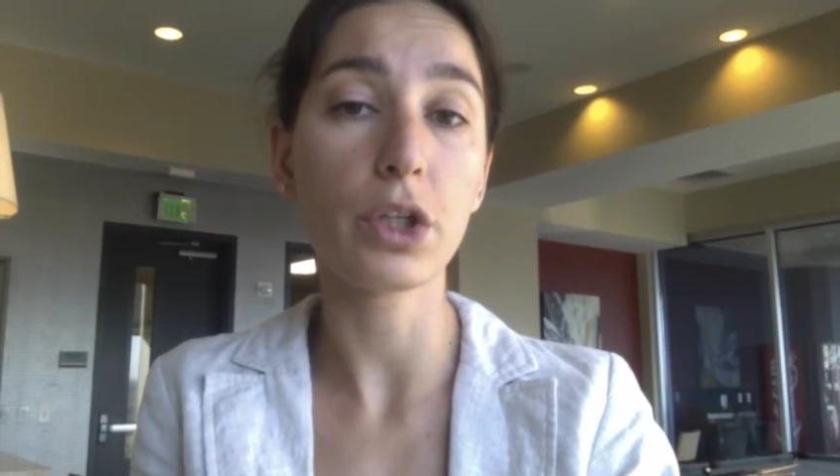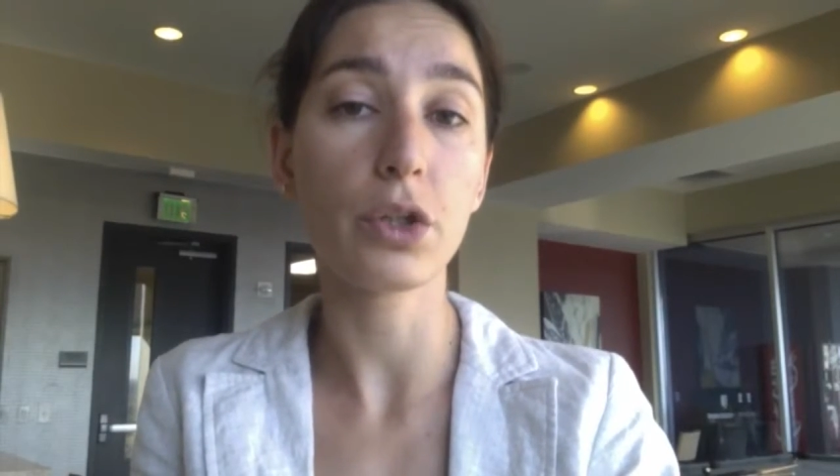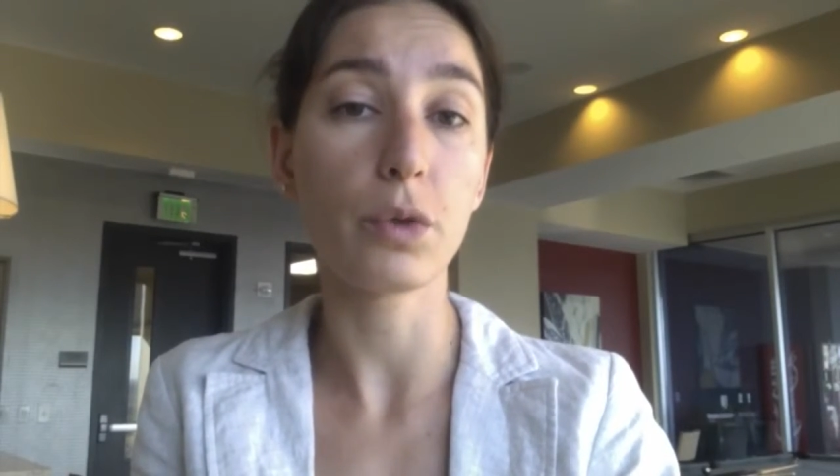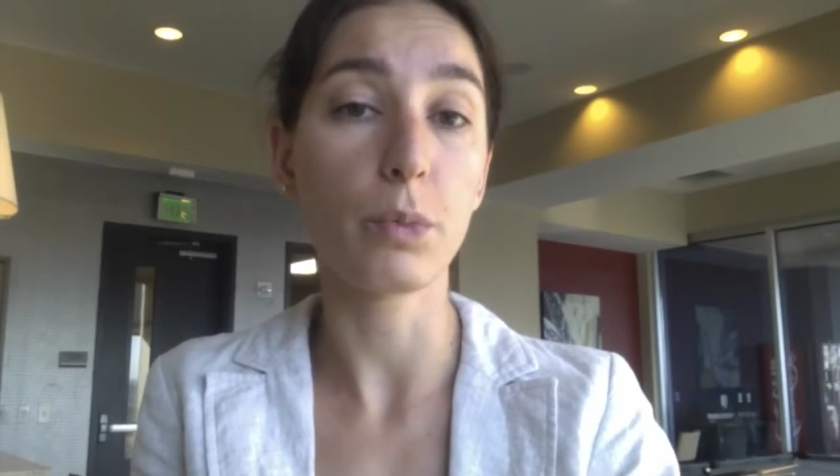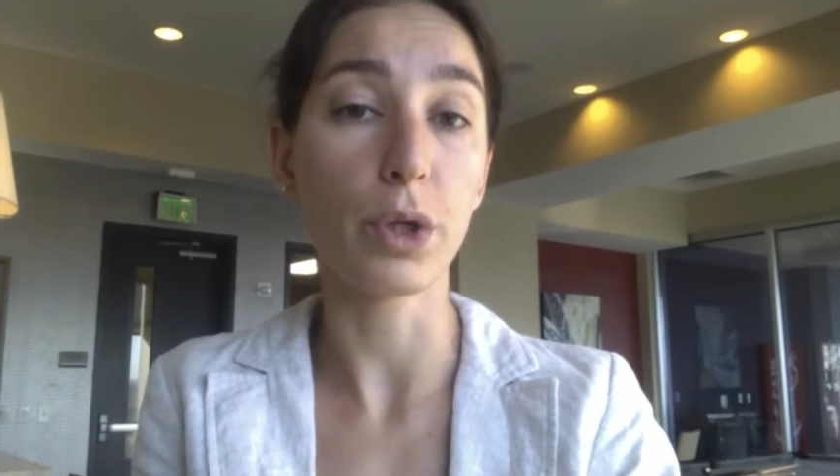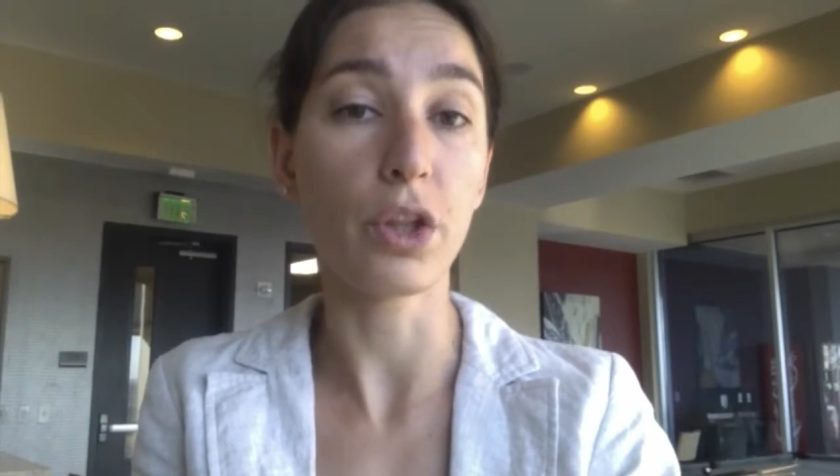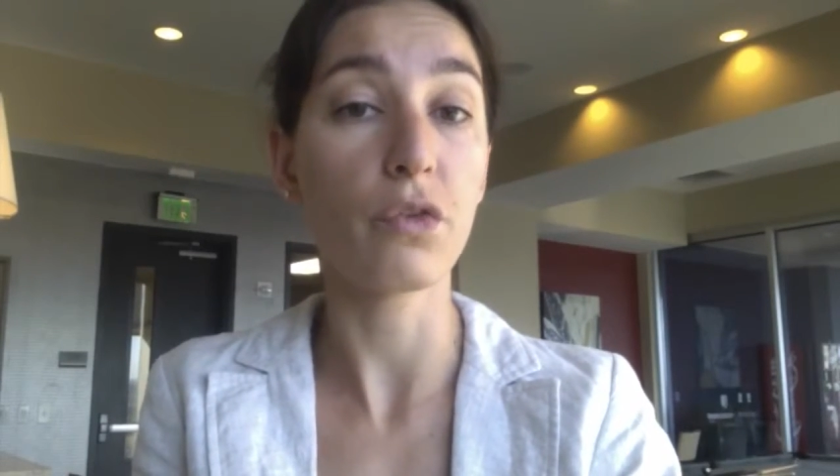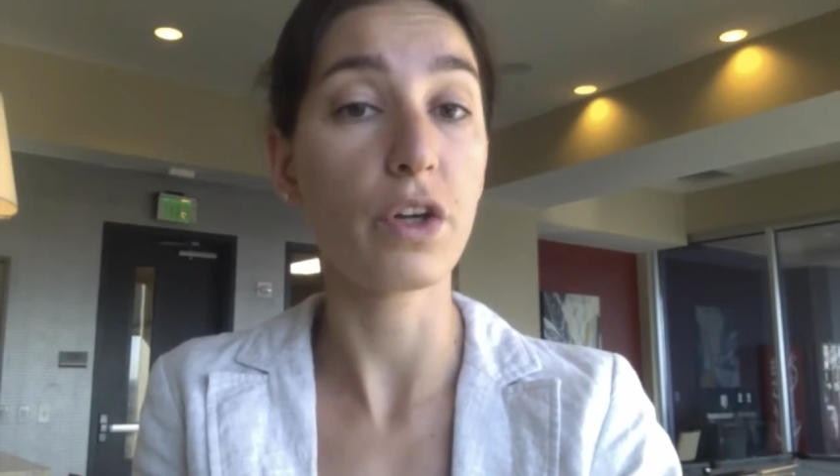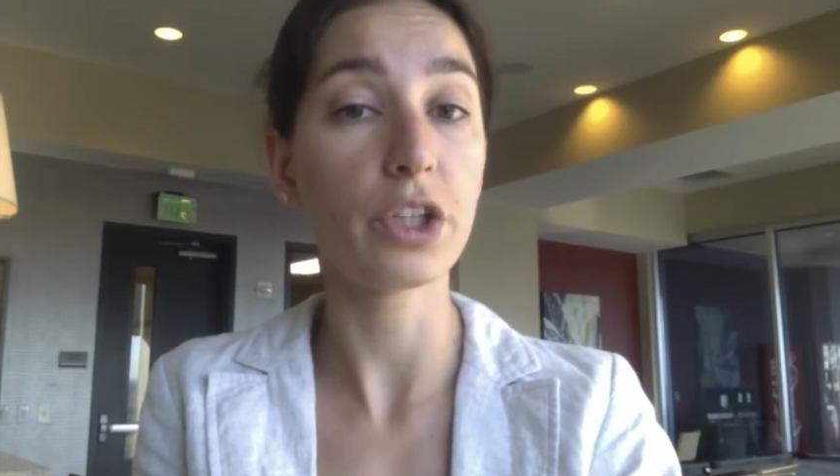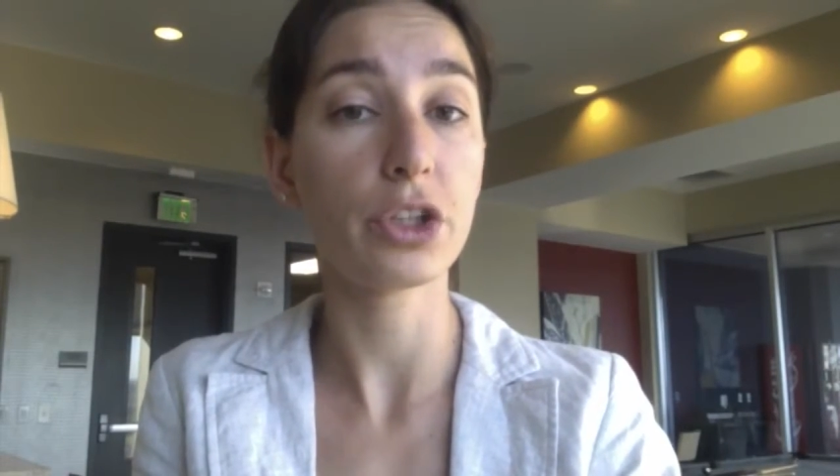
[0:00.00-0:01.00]
to breathe
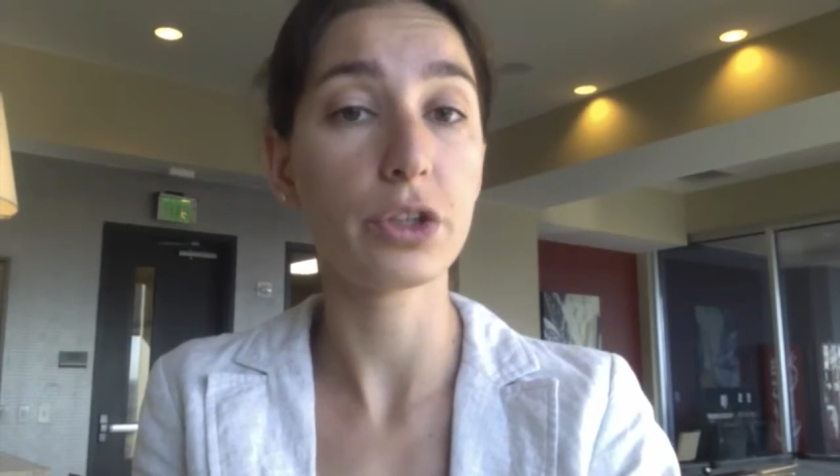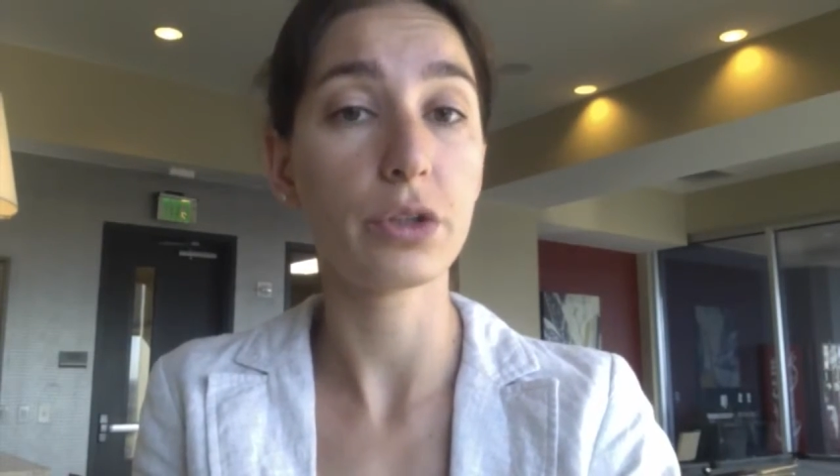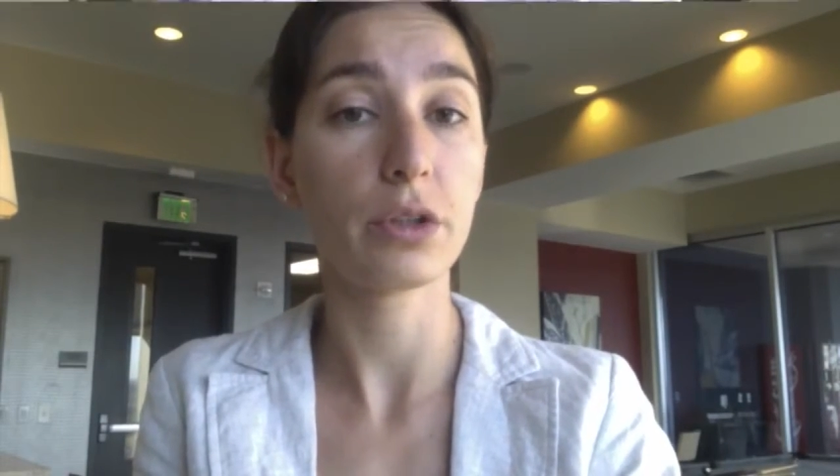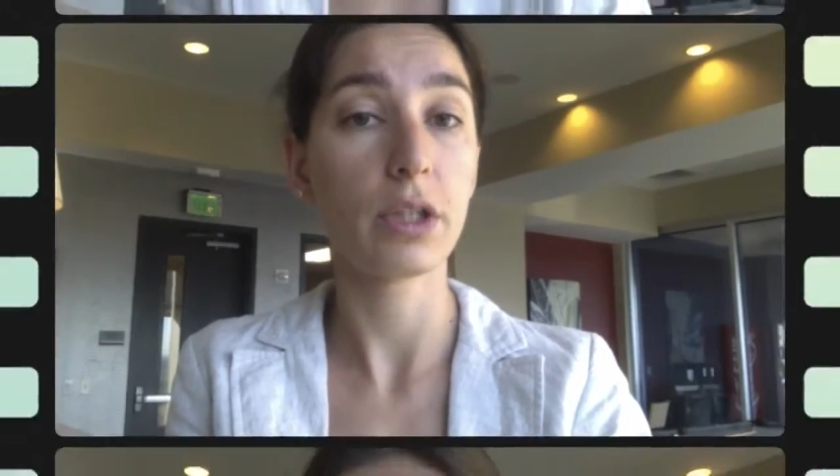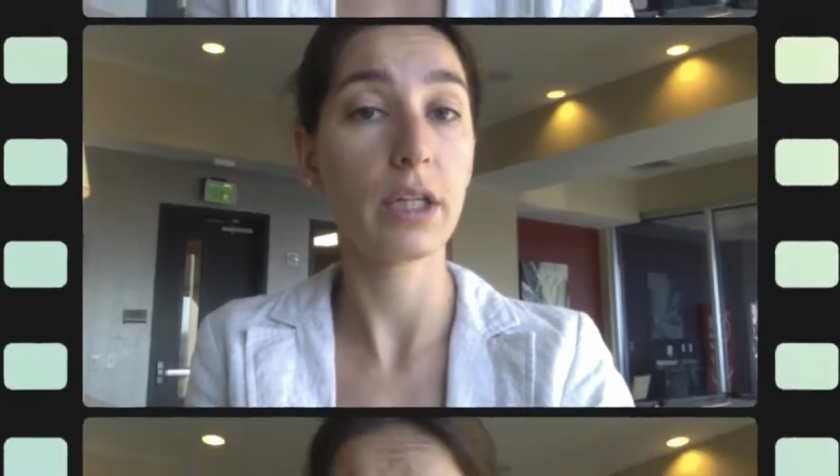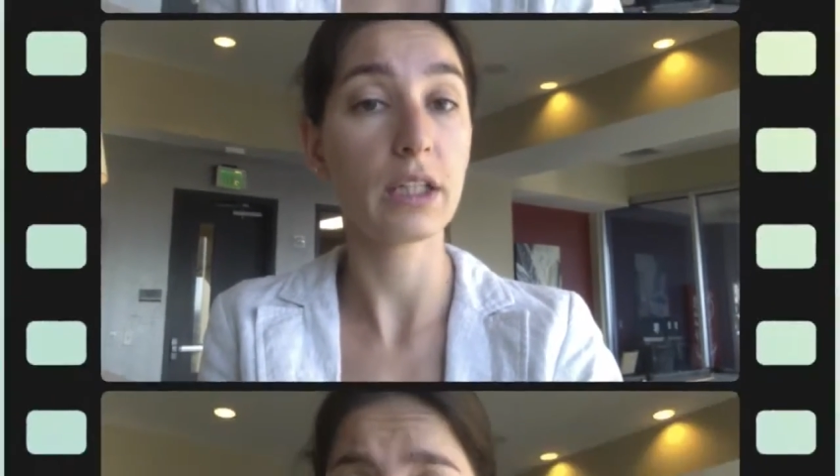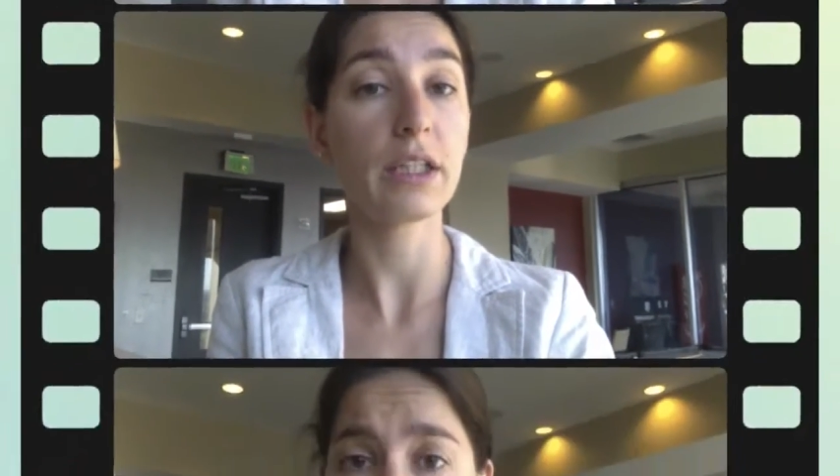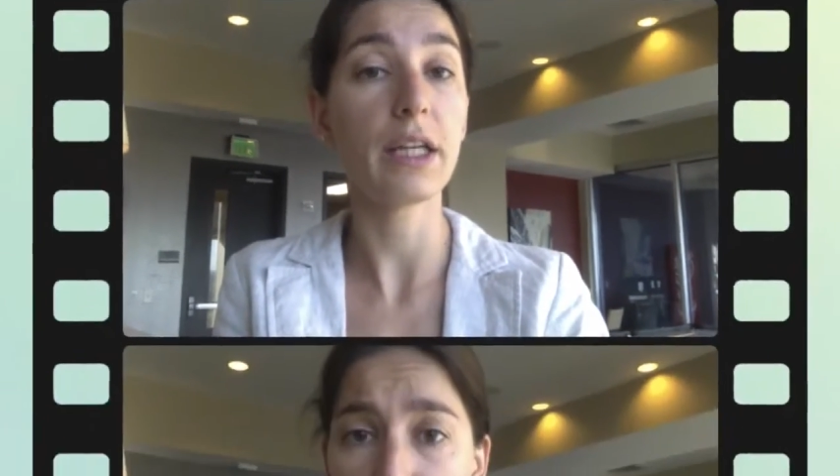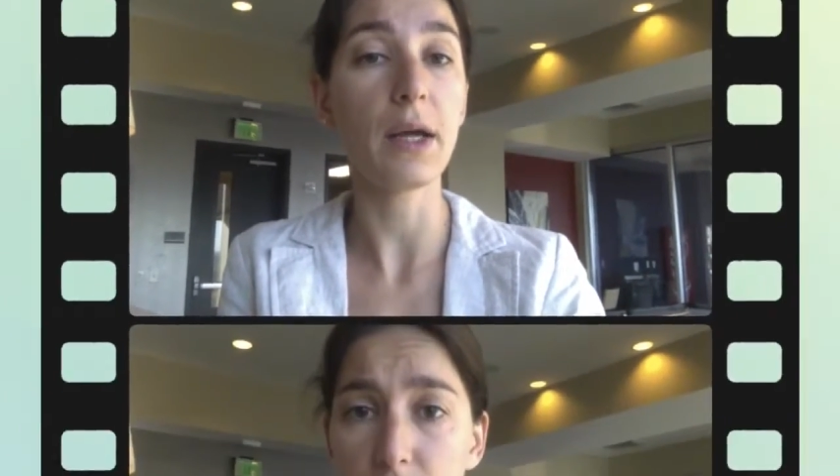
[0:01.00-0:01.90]
fresh and clean